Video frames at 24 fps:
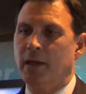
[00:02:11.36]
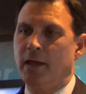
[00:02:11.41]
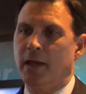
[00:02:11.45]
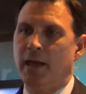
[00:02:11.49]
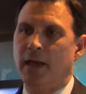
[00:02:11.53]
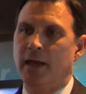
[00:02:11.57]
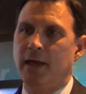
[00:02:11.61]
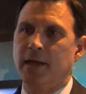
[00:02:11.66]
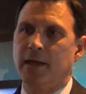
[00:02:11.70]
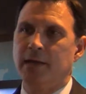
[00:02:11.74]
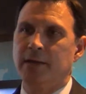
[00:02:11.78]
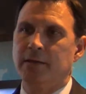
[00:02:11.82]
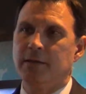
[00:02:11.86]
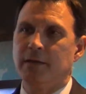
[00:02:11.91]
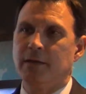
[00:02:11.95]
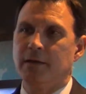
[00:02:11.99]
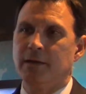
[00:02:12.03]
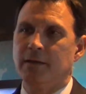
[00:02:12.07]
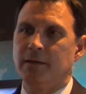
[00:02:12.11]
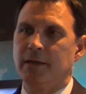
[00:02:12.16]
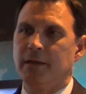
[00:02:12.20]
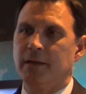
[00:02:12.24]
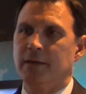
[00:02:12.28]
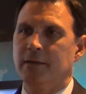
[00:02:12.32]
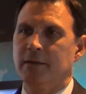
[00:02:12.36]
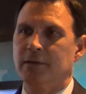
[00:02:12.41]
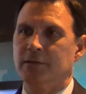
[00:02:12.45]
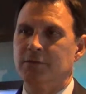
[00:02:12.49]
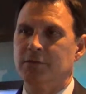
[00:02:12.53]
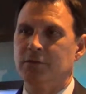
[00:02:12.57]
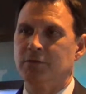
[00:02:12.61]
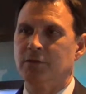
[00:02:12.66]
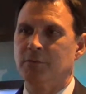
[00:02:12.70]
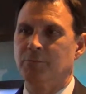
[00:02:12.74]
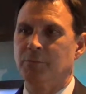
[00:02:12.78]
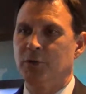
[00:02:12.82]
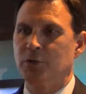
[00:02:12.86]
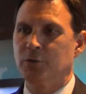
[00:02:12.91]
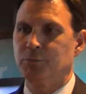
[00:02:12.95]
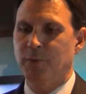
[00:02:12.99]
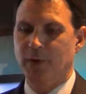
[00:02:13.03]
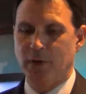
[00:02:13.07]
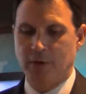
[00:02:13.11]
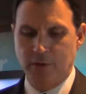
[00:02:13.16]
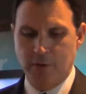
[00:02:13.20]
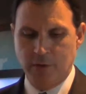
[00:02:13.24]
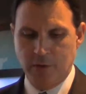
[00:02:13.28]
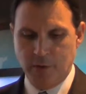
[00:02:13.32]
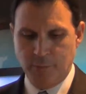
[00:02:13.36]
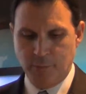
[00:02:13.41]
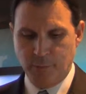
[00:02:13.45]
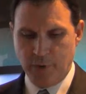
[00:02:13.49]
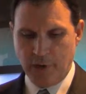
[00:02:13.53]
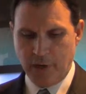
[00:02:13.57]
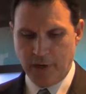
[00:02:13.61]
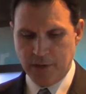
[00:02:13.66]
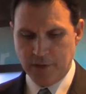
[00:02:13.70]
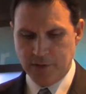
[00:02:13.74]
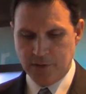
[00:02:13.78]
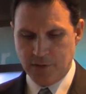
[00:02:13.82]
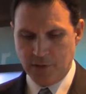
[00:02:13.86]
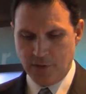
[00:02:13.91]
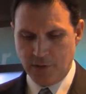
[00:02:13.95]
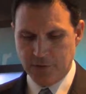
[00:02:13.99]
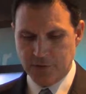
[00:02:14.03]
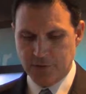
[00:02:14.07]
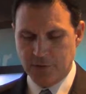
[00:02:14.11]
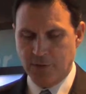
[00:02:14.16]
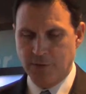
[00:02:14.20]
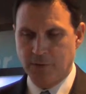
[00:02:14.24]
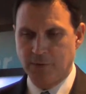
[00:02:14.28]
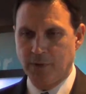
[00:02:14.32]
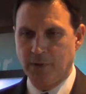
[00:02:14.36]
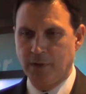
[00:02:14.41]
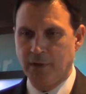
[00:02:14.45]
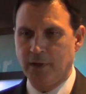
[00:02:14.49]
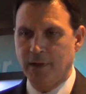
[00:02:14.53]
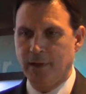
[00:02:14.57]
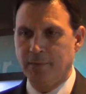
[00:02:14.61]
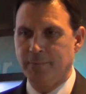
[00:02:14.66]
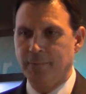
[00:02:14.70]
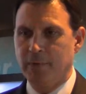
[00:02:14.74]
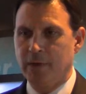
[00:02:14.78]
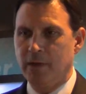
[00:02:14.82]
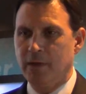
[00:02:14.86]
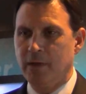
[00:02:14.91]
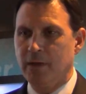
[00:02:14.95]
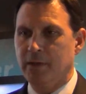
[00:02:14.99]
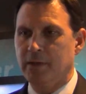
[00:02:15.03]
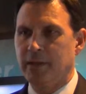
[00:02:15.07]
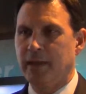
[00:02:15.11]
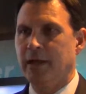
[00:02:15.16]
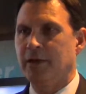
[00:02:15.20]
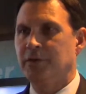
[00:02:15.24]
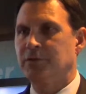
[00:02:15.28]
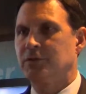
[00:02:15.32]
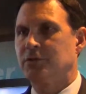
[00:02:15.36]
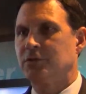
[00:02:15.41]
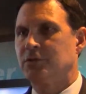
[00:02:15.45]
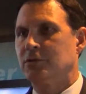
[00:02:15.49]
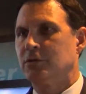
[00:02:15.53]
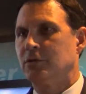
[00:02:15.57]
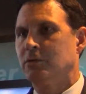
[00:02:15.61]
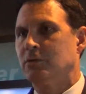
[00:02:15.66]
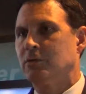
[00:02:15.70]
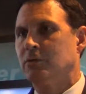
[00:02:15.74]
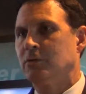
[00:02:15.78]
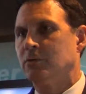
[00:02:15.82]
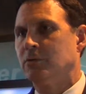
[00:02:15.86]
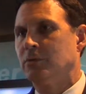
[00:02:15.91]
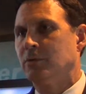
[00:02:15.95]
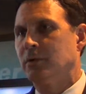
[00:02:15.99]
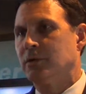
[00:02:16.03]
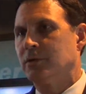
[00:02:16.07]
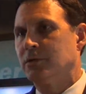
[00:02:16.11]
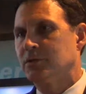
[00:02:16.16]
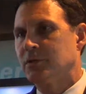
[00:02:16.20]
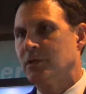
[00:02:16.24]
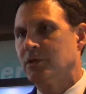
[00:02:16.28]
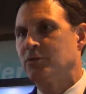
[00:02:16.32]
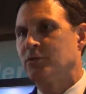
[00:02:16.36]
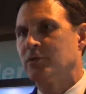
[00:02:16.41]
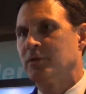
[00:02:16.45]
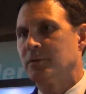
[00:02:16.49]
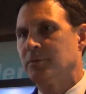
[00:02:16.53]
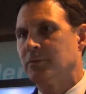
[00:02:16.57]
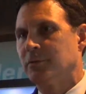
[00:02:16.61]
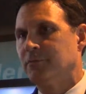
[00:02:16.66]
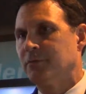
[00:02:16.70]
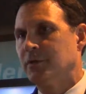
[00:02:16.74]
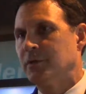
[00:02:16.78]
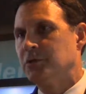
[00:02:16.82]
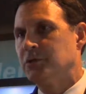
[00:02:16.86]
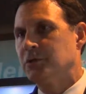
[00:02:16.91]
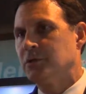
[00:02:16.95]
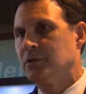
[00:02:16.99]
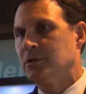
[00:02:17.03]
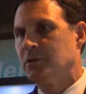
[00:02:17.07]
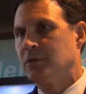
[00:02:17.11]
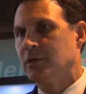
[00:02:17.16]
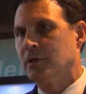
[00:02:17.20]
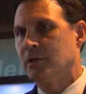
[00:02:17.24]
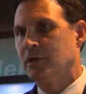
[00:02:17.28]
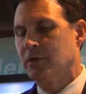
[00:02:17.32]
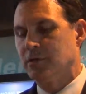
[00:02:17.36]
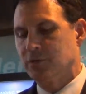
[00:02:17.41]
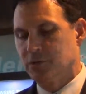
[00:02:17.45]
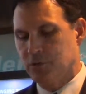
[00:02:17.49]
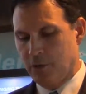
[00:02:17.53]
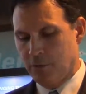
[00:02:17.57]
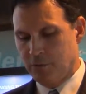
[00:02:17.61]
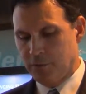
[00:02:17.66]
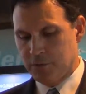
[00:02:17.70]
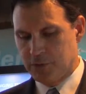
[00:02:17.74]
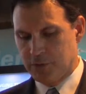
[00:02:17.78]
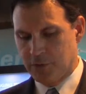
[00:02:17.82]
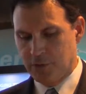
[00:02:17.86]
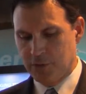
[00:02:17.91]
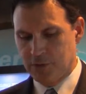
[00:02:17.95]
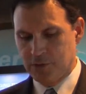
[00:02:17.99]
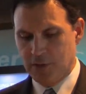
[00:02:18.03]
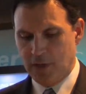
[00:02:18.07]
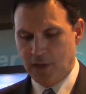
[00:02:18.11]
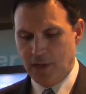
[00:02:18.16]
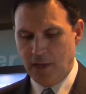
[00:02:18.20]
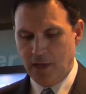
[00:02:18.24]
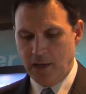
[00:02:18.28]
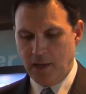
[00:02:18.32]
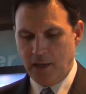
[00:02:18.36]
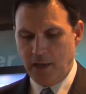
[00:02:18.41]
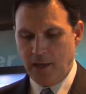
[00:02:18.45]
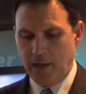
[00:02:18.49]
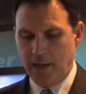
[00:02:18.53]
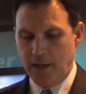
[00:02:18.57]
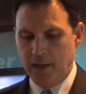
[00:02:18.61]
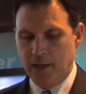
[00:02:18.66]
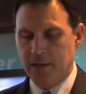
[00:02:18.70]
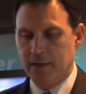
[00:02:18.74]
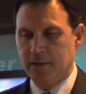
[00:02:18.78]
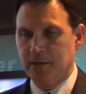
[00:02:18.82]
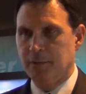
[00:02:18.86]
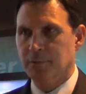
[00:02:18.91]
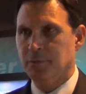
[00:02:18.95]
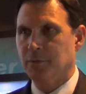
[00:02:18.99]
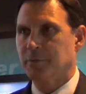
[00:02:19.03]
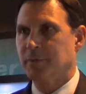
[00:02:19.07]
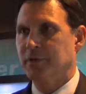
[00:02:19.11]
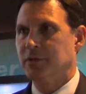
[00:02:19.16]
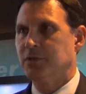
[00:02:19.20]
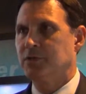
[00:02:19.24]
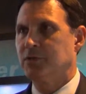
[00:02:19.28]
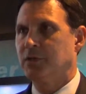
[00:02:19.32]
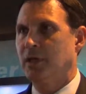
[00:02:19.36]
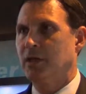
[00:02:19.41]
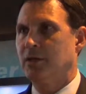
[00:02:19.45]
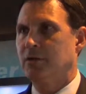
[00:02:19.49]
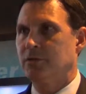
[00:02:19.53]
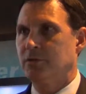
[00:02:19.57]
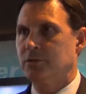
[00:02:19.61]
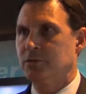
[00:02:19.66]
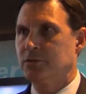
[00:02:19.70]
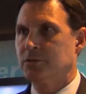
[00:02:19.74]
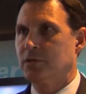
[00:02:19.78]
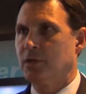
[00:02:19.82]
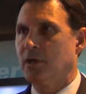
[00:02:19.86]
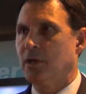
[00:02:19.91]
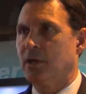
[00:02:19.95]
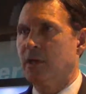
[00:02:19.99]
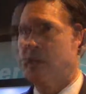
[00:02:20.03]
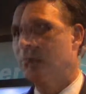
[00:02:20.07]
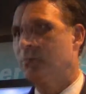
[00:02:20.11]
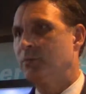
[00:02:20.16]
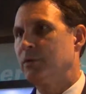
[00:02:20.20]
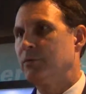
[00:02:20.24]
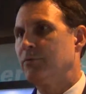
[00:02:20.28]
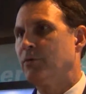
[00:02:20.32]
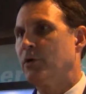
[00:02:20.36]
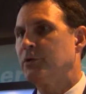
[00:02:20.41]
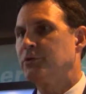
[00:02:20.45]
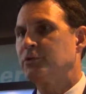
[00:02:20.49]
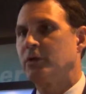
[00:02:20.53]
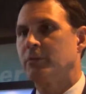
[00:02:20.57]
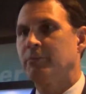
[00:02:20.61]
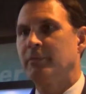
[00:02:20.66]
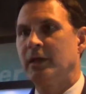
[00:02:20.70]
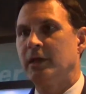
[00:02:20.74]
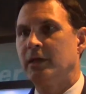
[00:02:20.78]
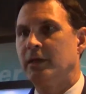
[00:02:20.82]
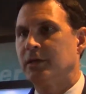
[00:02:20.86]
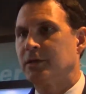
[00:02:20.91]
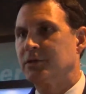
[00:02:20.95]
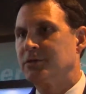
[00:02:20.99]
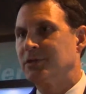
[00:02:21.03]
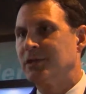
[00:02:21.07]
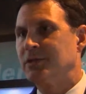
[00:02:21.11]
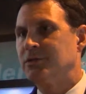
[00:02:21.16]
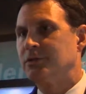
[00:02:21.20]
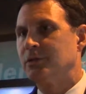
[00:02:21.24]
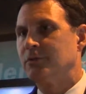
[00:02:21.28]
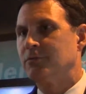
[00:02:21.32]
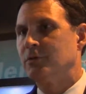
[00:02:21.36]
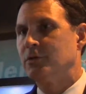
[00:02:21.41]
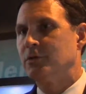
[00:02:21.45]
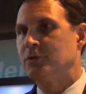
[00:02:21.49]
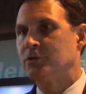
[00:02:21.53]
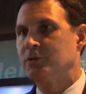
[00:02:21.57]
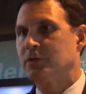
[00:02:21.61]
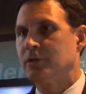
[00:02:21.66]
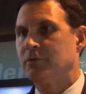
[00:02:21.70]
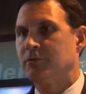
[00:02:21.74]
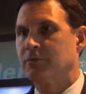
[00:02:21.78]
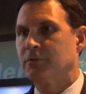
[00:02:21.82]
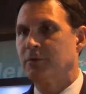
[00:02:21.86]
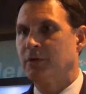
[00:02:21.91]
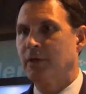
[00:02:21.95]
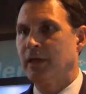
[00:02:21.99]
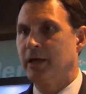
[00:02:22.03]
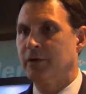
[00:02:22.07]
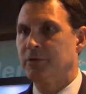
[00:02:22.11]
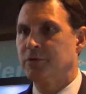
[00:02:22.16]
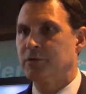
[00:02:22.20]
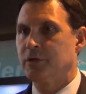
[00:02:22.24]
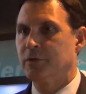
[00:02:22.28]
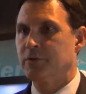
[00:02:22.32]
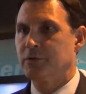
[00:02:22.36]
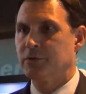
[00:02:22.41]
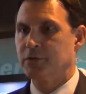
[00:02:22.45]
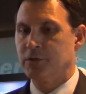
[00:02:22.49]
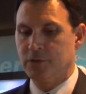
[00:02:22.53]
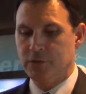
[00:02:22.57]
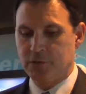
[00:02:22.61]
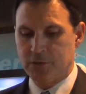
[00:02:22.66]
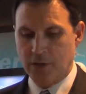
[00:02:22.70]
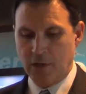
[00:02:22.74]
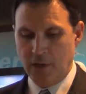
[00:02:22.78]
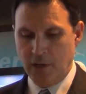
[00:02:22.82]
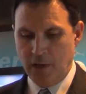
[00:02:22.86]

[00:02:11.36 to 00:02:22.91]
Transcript: and that gets us a much better unit price. It also allows us to centrally provision services and implement standards. We've also made extensive use of cloud services,